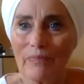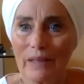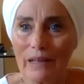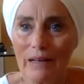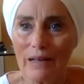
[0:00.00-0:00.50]

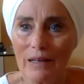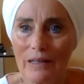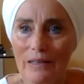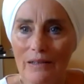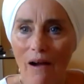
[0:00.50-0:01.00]
Hi,
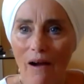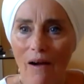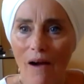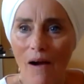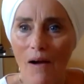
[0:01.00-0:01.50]
Satnam.
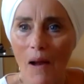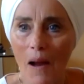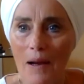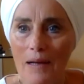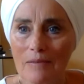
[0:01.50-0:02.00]
This is Sat
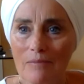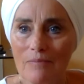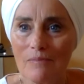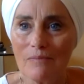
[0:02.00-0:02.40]
Guitar.